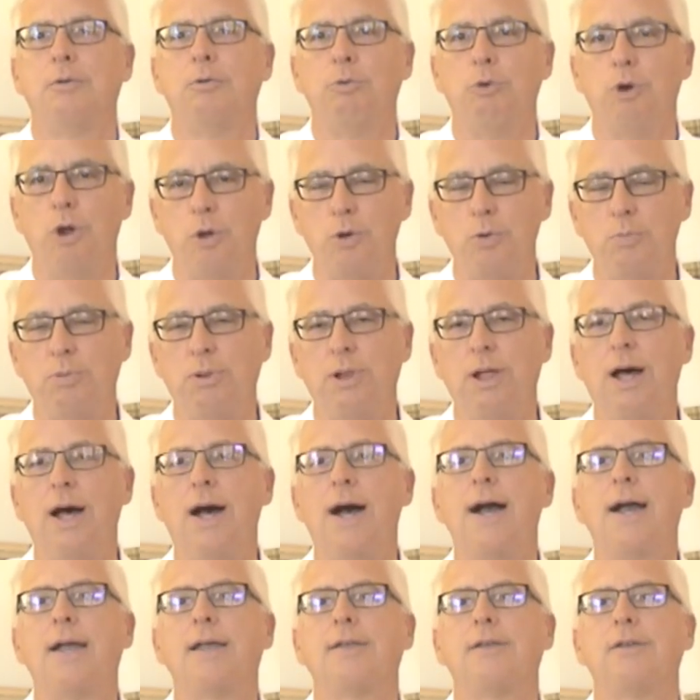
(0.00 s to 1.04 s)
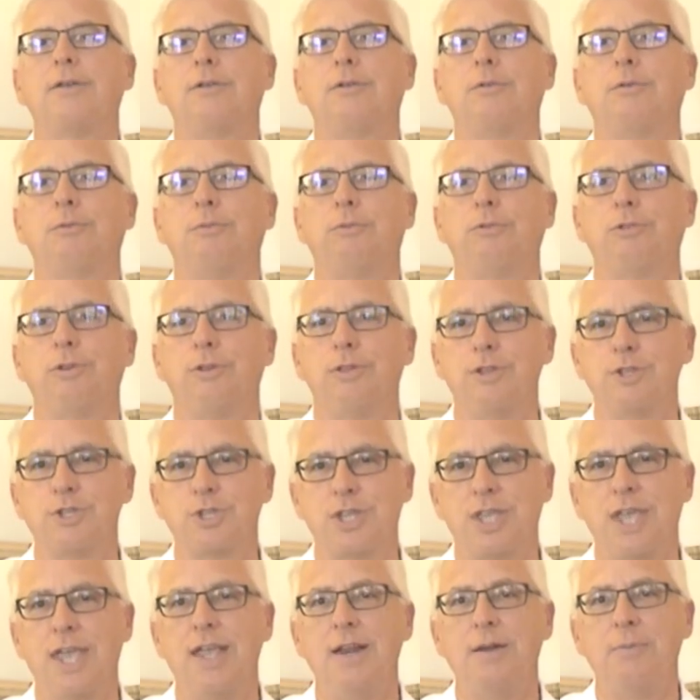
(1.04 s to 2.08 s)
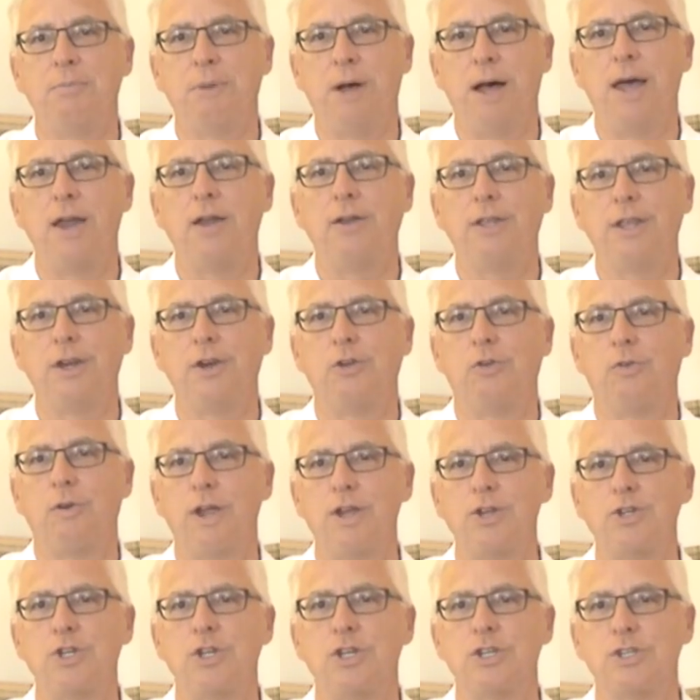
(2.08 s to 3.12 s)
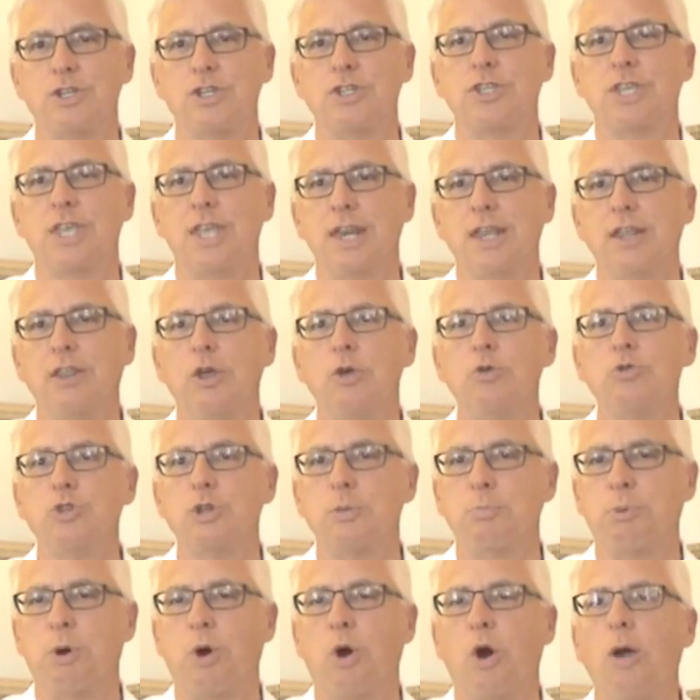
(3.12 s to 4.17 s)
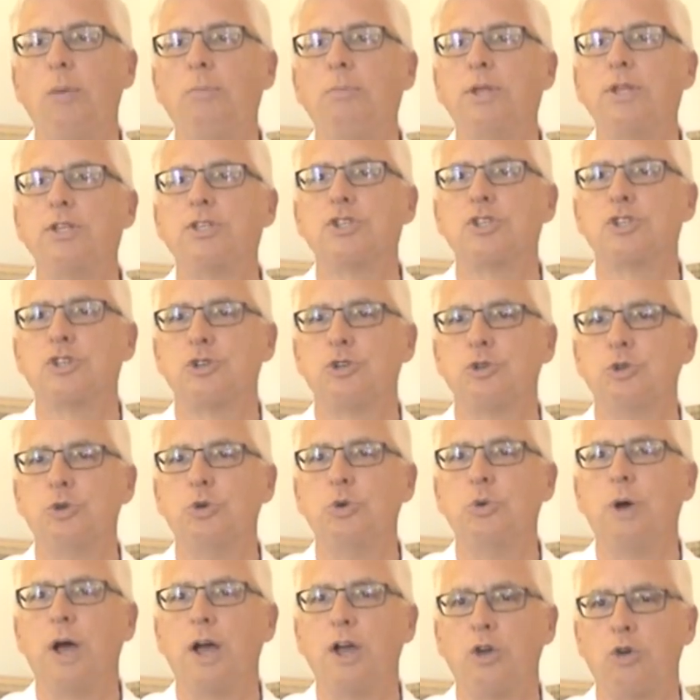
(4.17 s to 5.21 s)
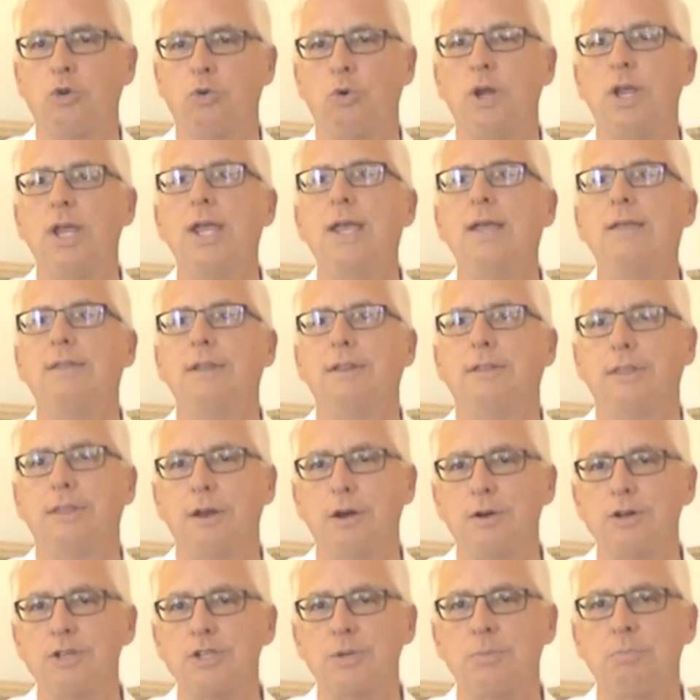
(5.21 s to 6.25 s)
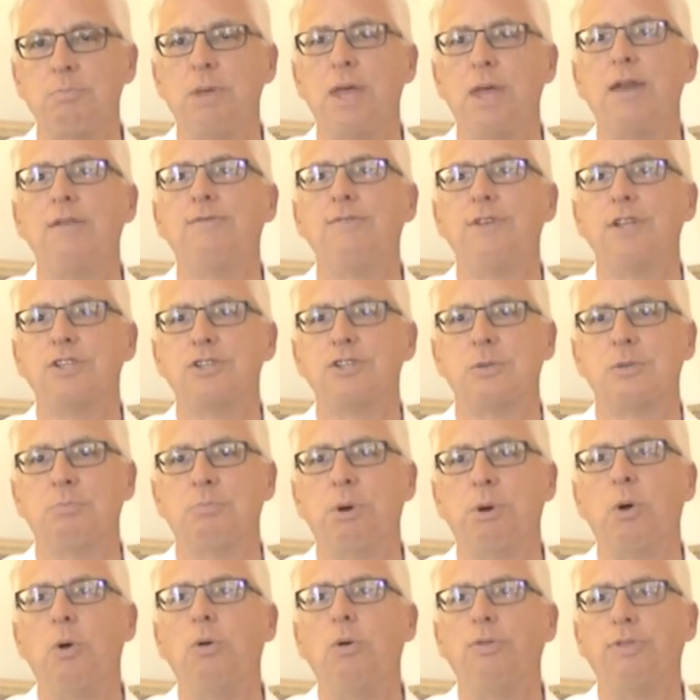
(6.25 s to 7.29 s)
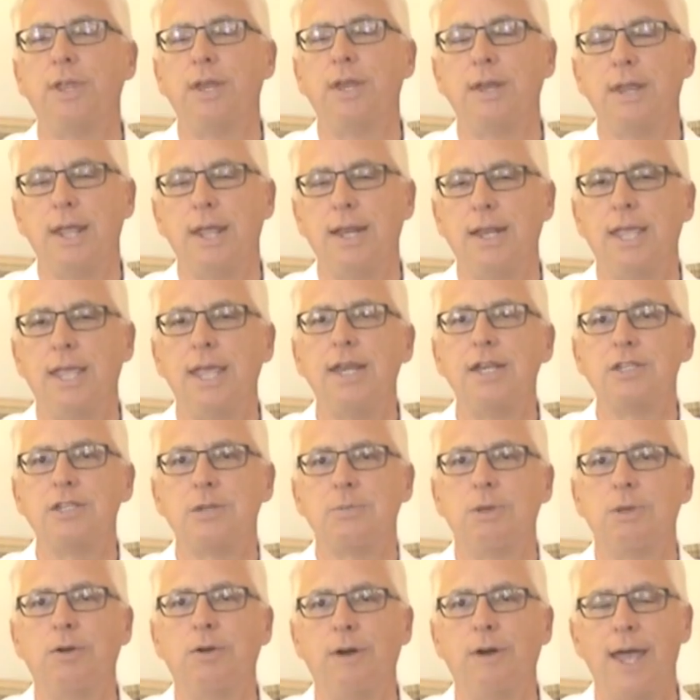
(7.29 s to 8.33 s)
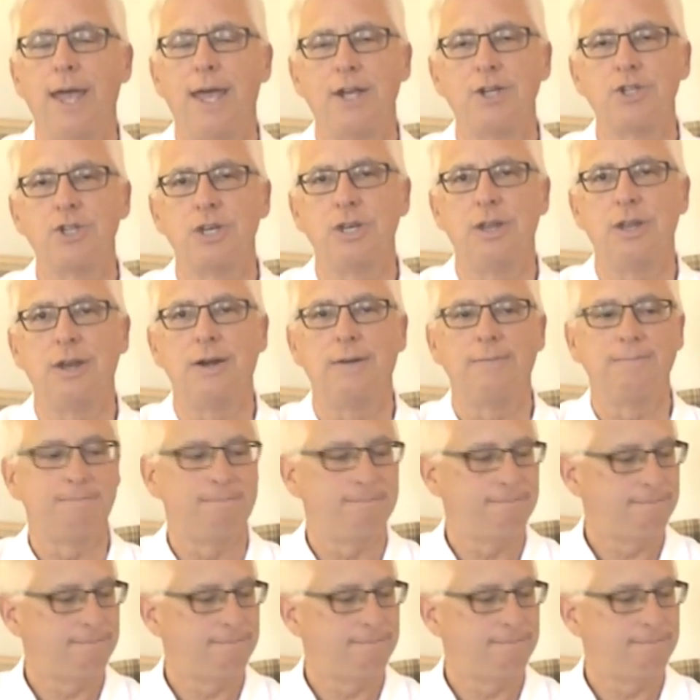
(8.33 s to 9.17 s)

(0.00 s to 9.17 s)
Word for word: roadblock to the SCADA model integration is just getting those departments to agree that there are some benefits to both and, and getting some interaction there.